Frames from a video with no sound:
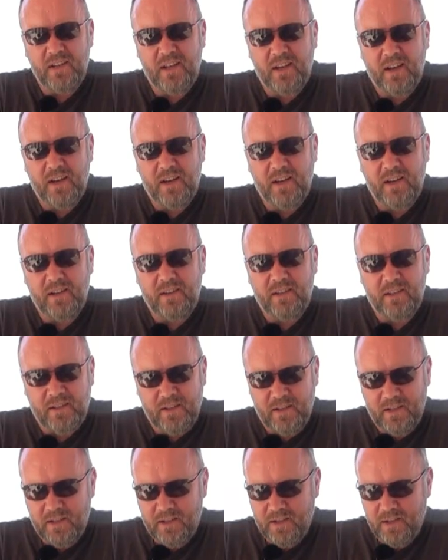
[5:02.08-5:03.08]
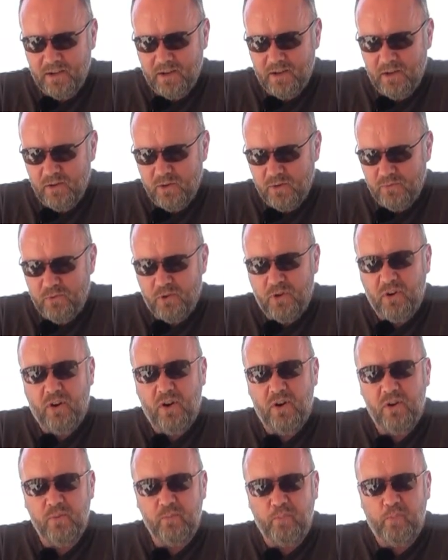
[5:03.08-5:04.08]
go look for your
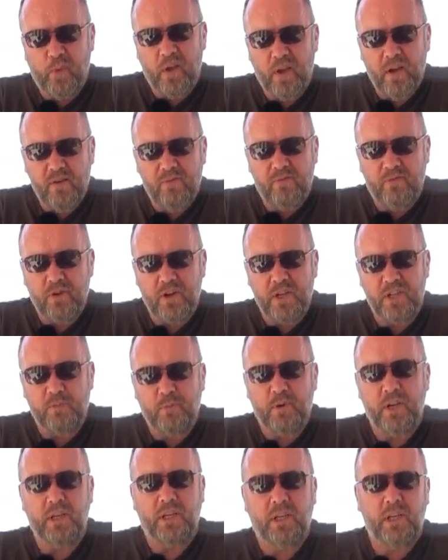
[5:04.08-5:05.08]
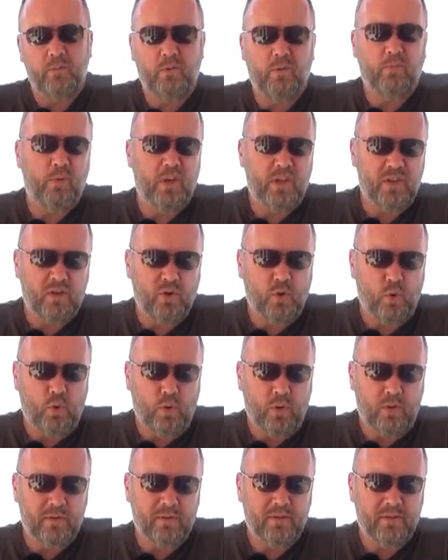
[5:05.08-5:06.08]
own beer fridge, man. Keep your beers
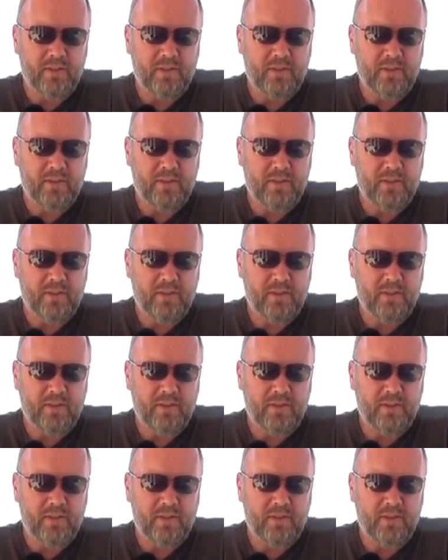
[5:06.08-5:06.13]
cool.